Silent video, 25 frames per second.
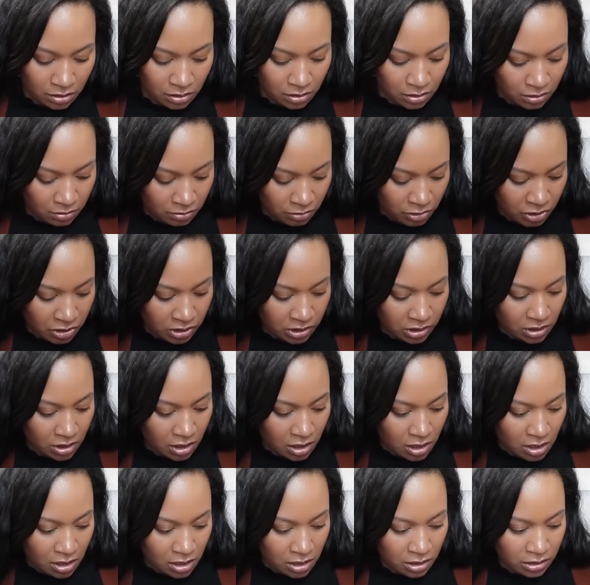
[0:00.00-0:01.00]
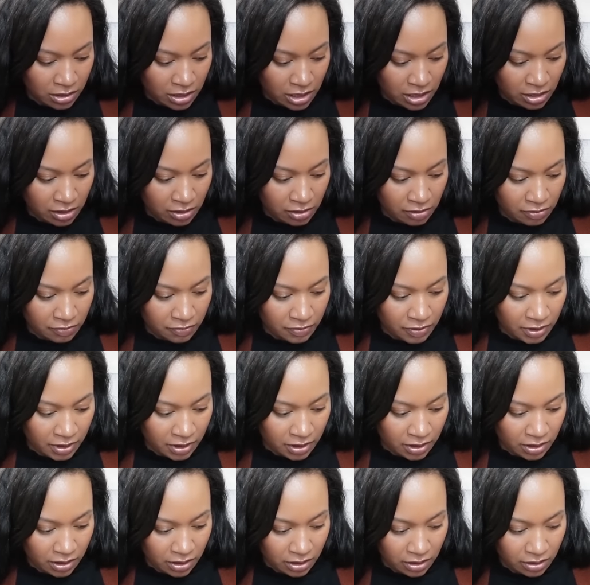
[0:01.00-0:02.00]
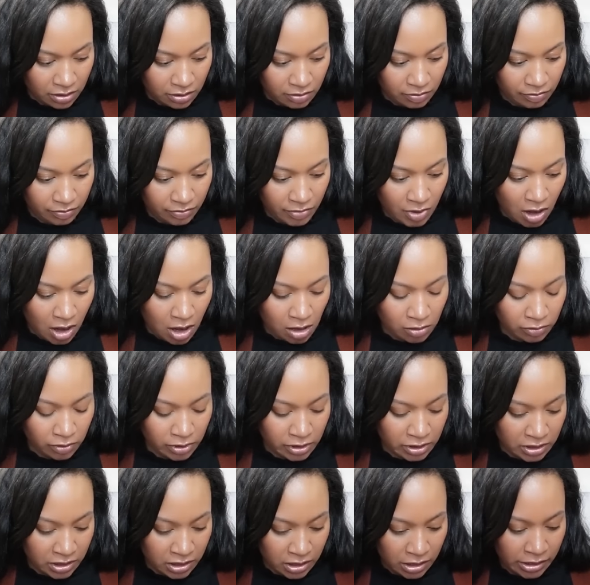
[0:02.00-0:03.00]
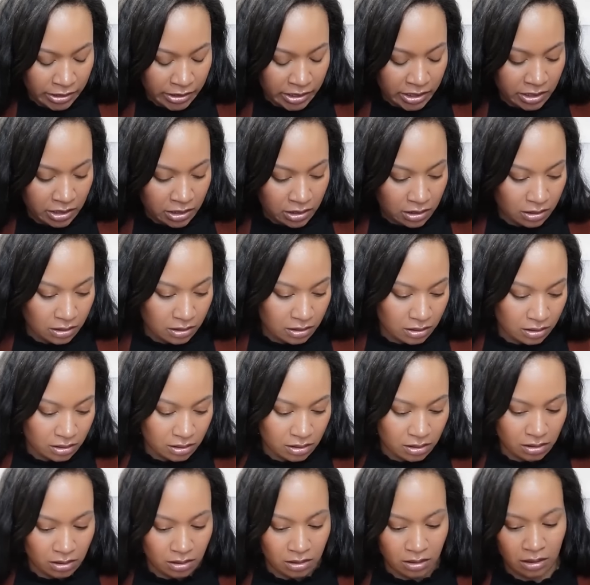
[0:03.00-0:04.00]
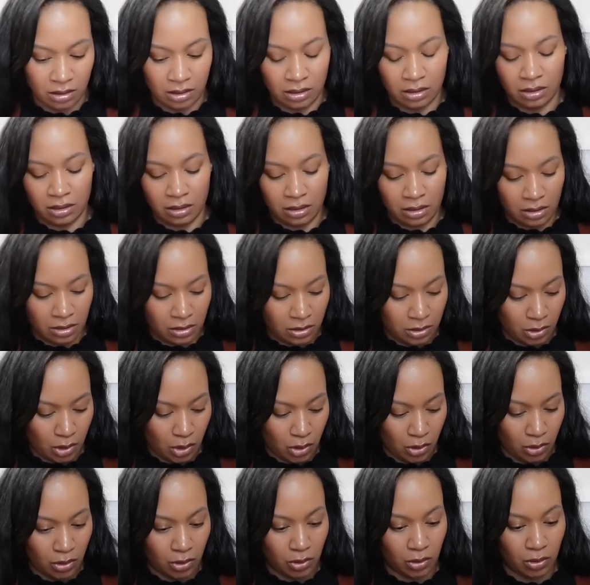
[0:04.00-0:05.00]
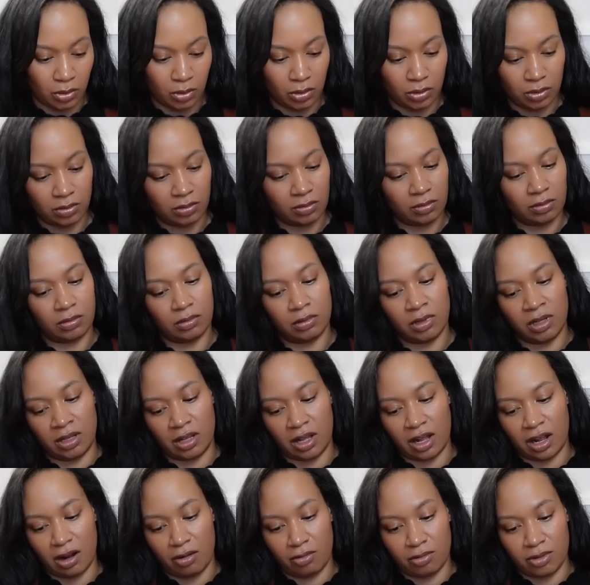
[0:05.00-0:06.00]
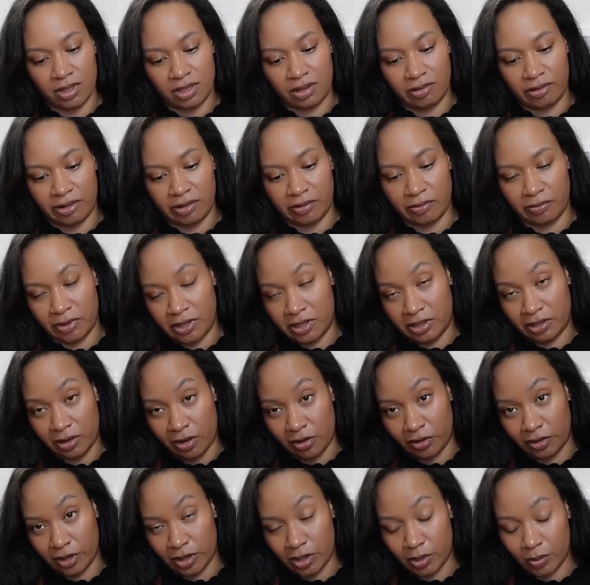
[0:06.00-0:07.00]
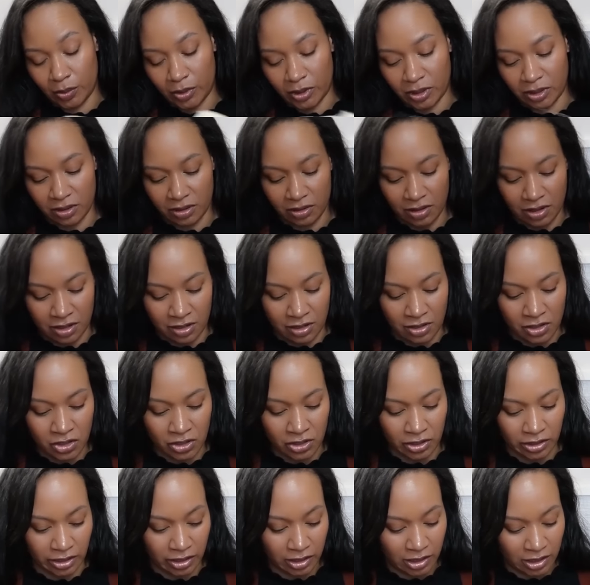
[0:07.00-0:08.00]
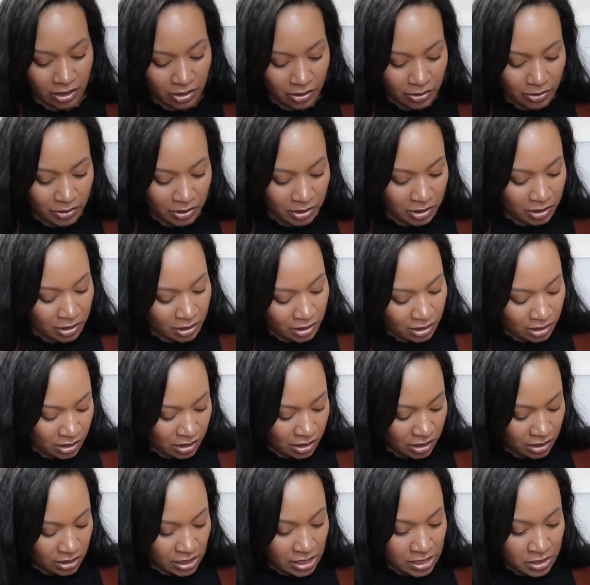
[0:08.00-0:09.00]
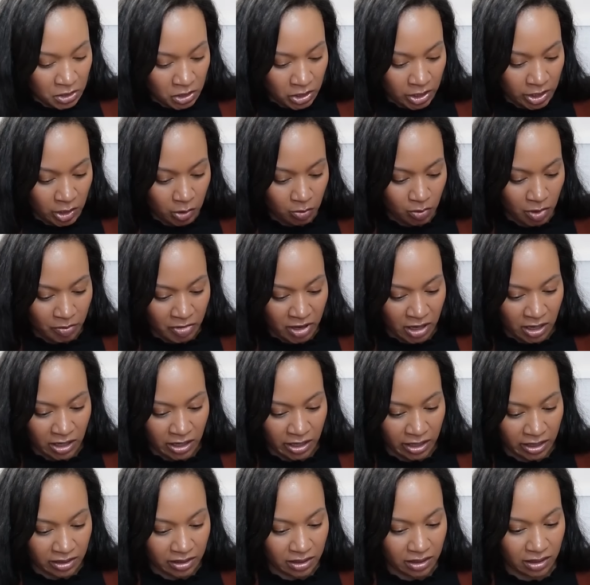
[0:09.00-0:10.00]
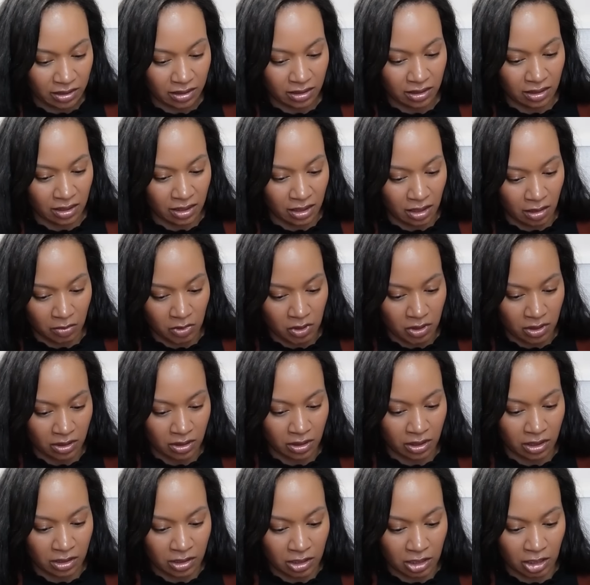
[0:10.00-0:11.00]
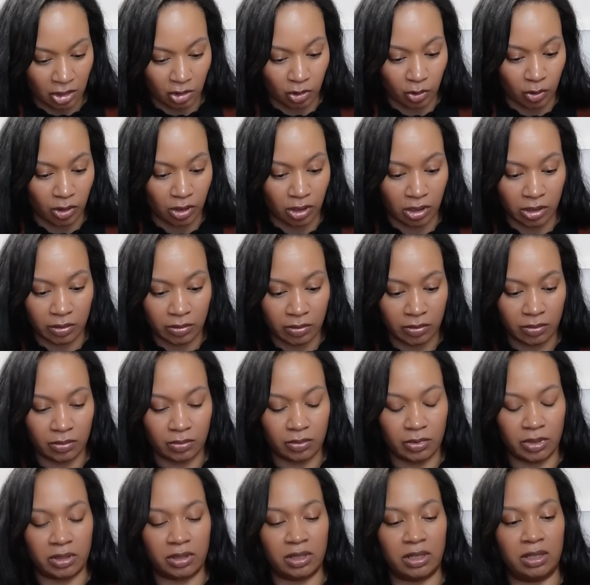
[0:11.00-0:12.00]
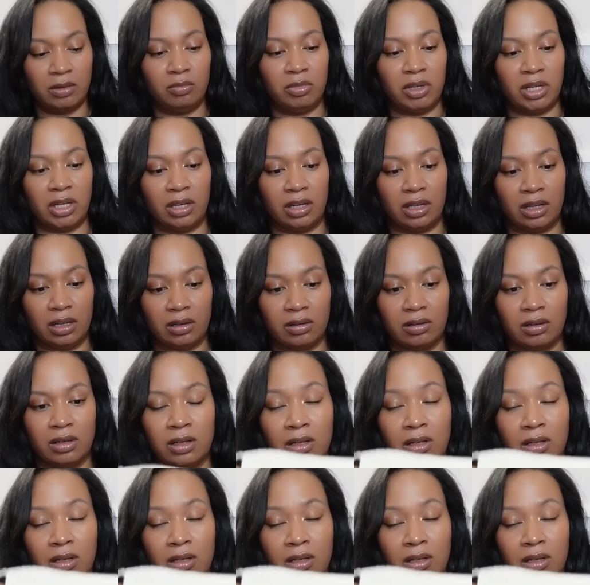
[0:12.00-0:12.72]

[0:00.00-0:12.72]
almost all of the Hawk Run series. So I was going to restart this one initially too. Didn't change my mind, and I'm just going to continue on with it being